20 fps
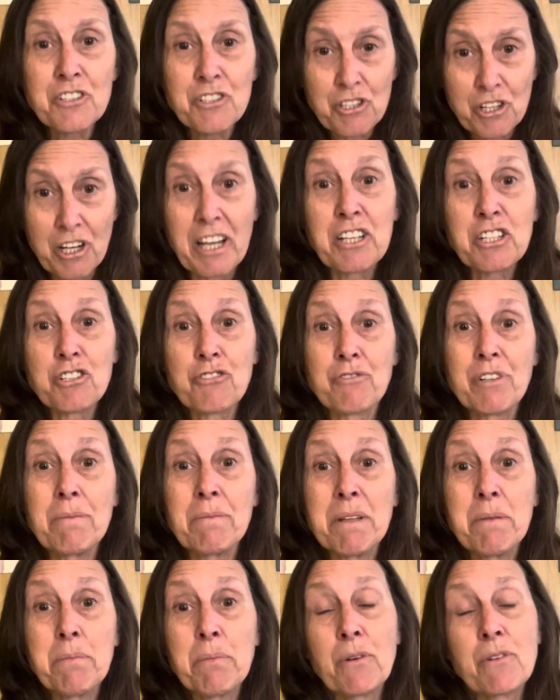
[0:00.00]

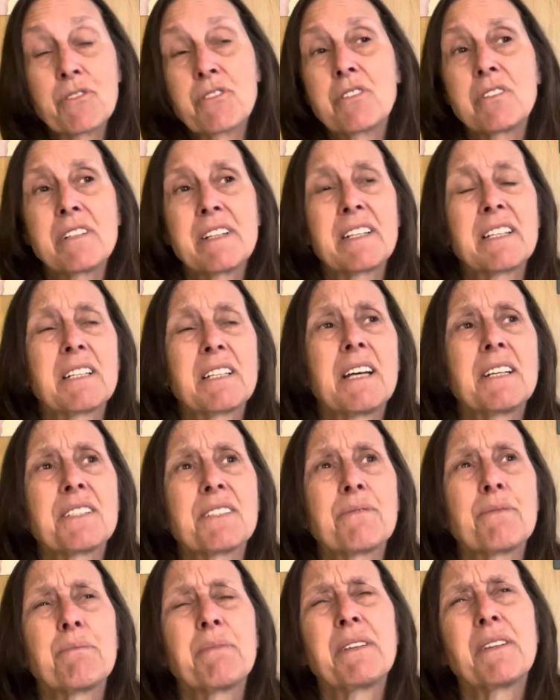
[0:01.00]
extremely personal, I guess
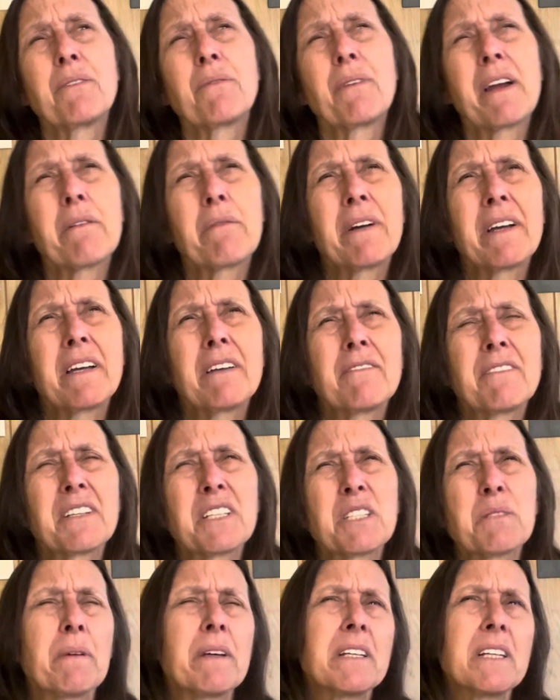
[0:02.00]
would be the right way of
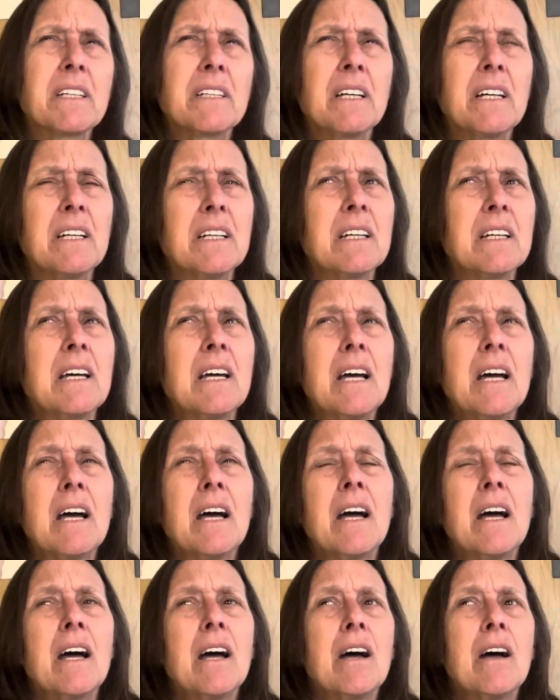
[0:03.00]
explaining that.
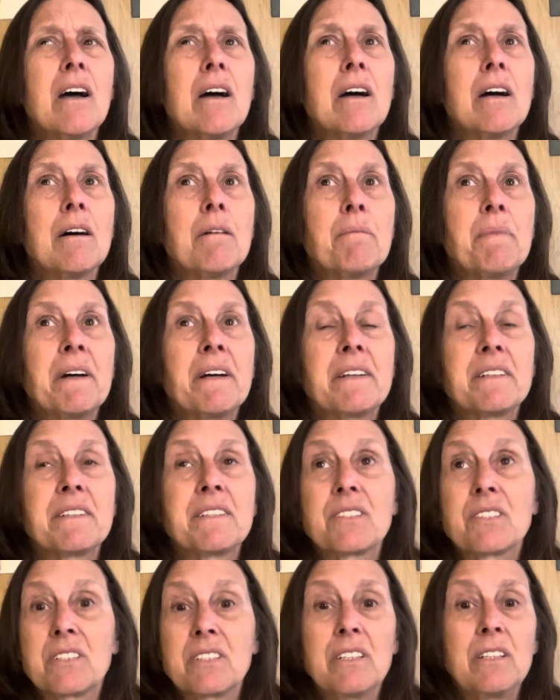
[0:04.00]
But
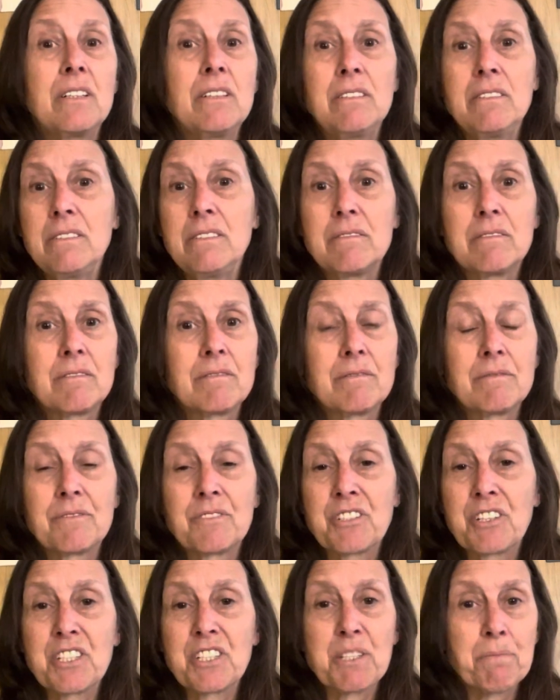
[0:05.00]
still,
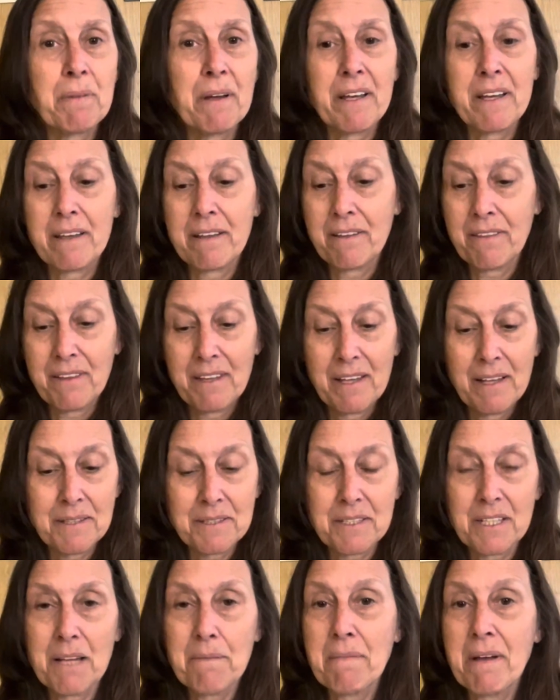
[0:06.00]
just by things
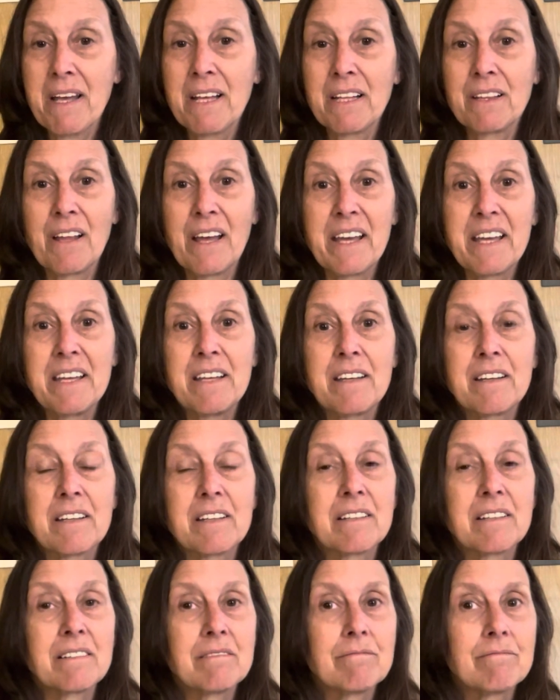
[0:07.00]
that I might like,
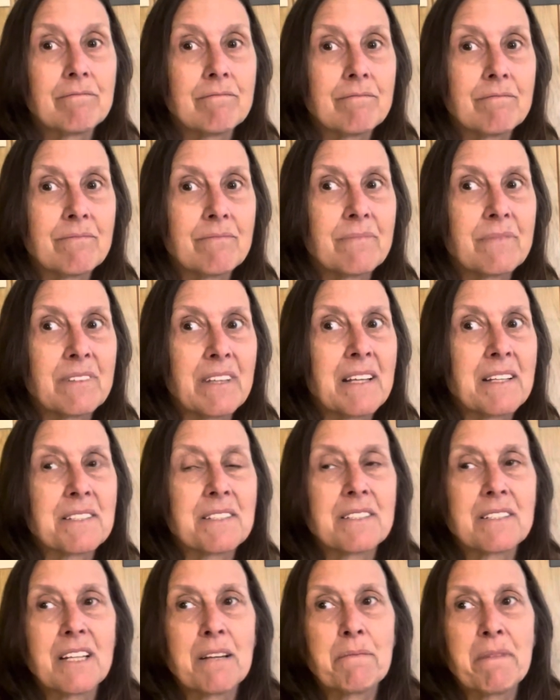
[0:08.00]
things
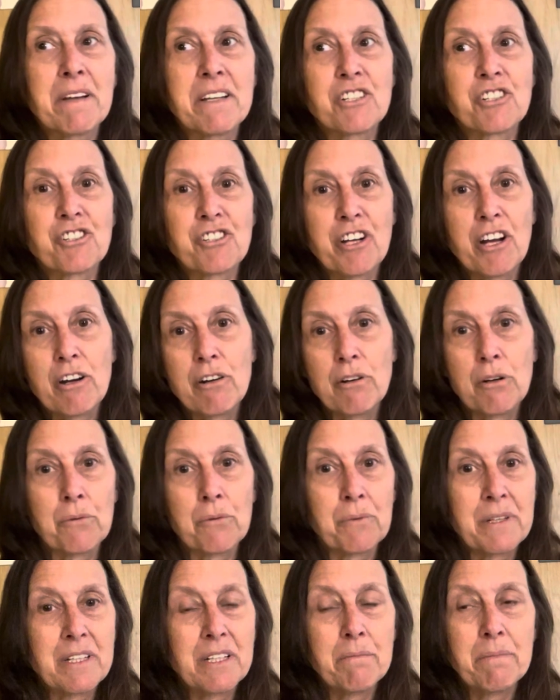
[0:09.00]
that I might share or
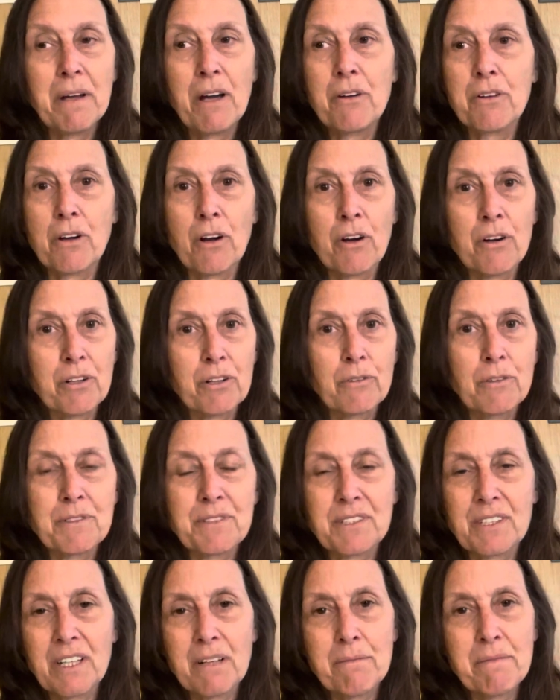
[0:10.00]
read about, articles
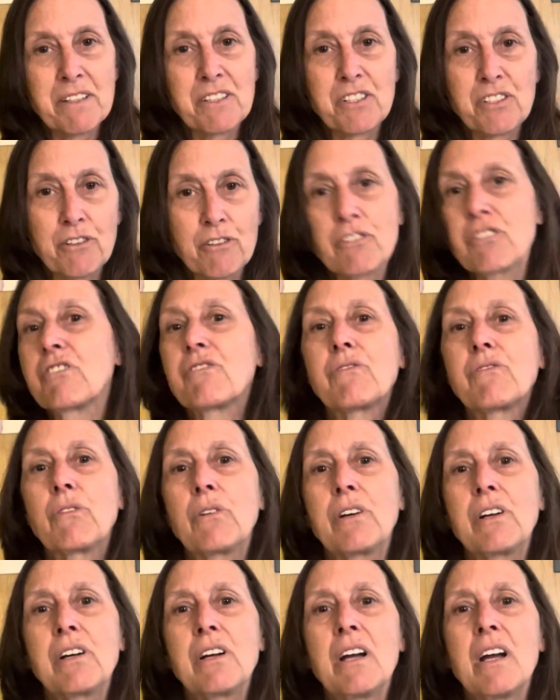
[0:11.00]
that I might search
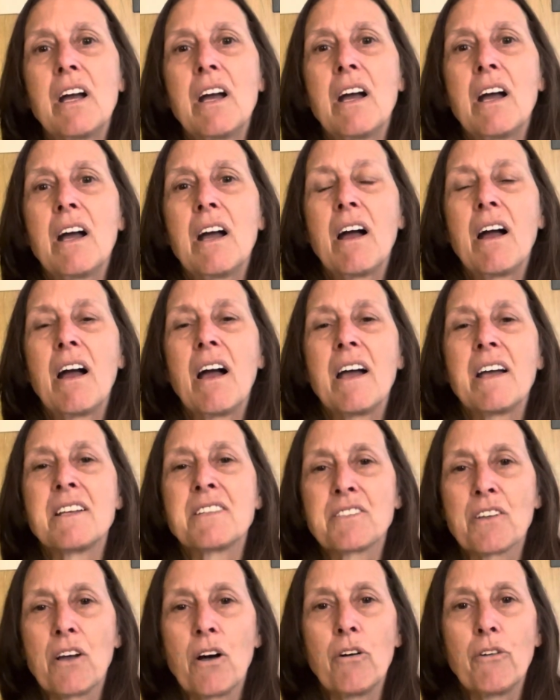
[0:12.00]
for, is
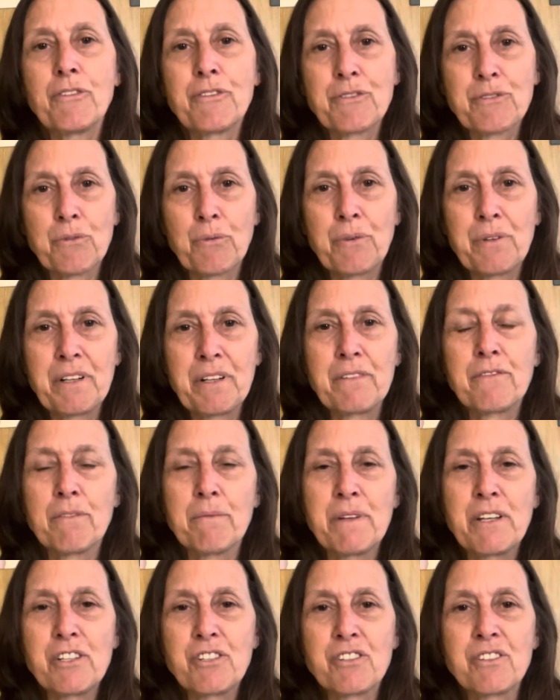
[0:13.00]
all stored
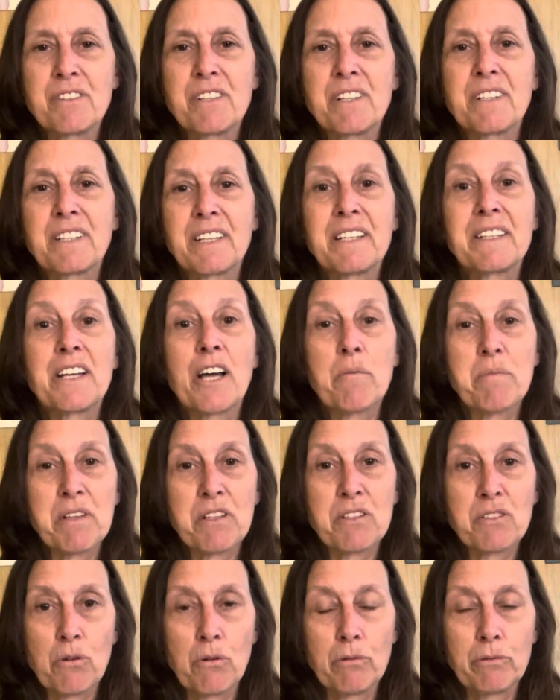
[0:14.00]
information that it can now be
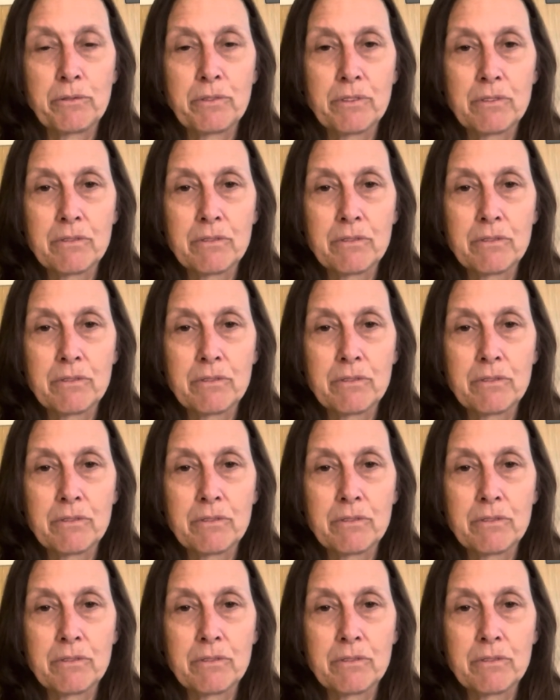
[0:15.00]
sold.